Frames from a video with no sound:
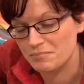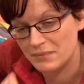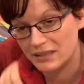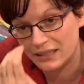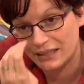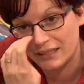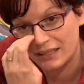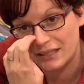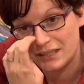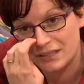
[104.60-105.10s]

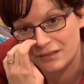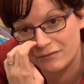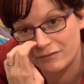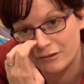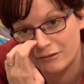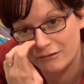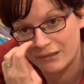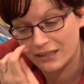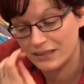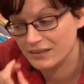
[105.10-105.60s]
medication
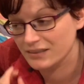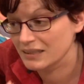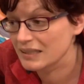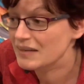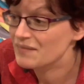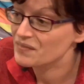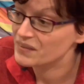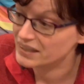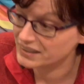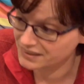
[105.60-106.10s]
for rats.
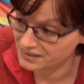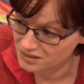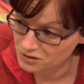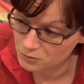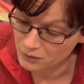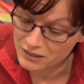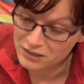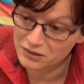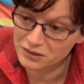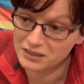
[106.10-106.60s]
It is
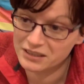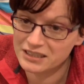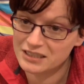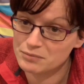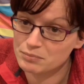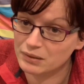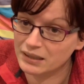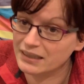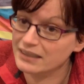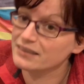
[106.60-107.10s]
quite good in its
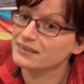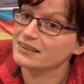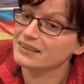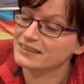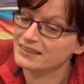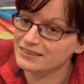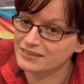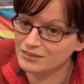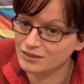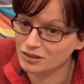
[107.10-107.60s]
place. It
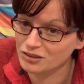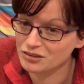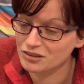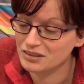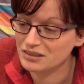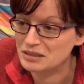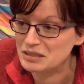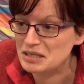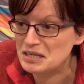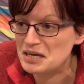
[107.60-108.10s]
is not
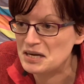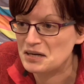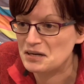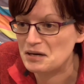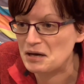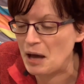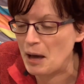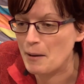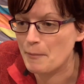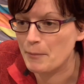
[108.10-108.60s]

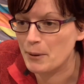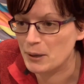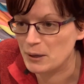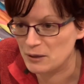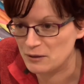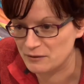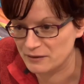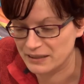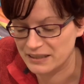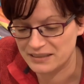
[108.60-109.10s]

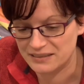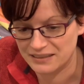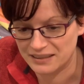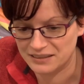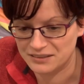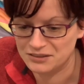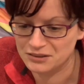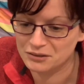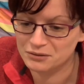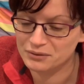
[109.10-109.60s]
perfect,
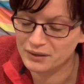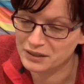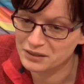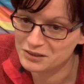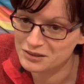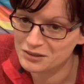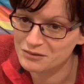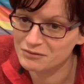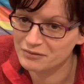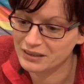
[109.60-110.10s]
and you'll find
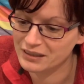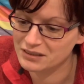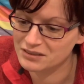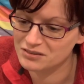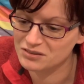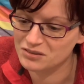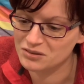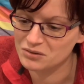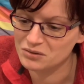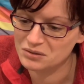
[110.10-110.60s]
some vets
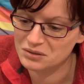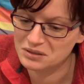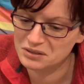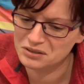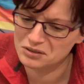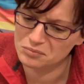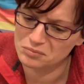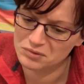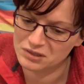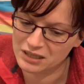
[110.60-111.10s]
do
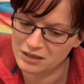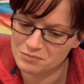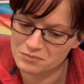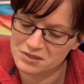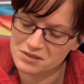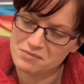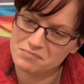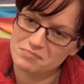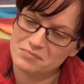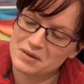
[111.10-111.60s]

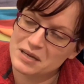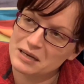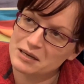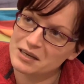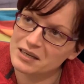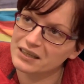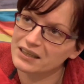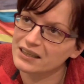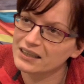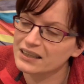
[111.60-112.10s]
sometimes
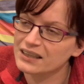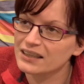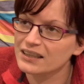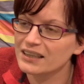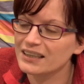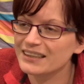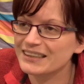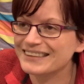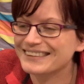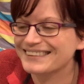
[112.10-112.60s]

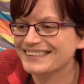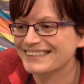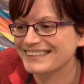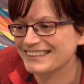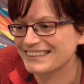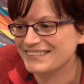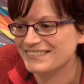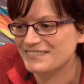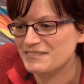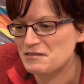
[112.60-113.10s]

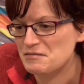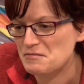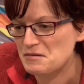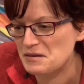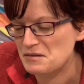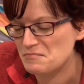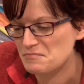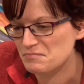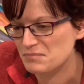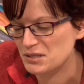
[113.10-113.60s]
kind of
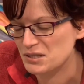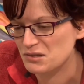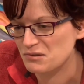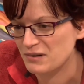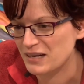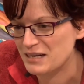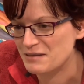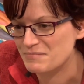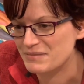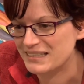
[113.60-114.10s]

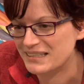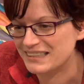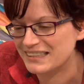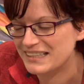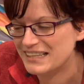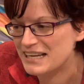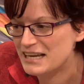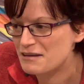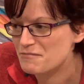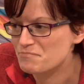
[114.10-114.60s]
prescribe it
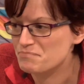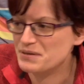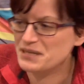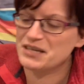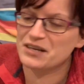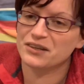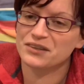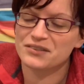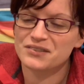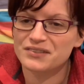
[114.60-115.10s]

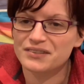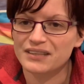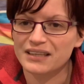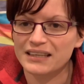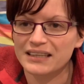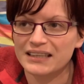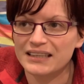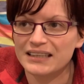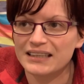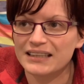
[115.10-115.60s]
because
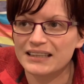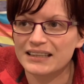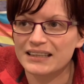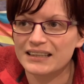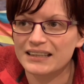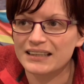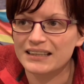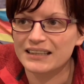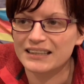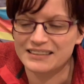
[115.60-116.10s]

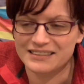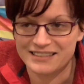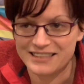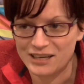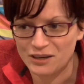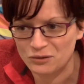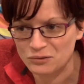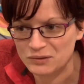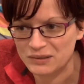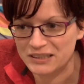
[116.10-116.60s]
it's the
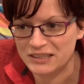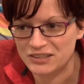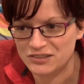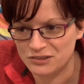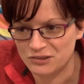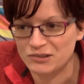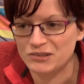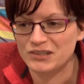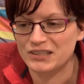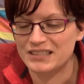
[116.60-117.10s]
only
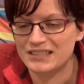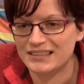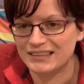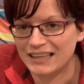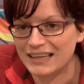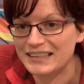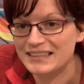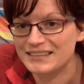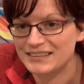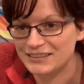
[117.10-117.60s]
drug that is
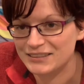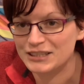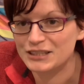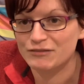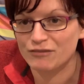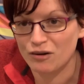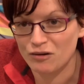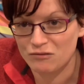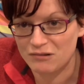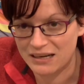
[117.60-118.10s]
licensed
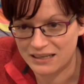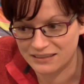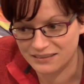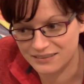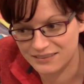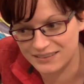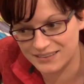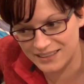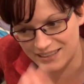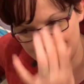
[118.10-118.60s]
for
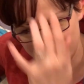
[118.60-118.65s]
rats.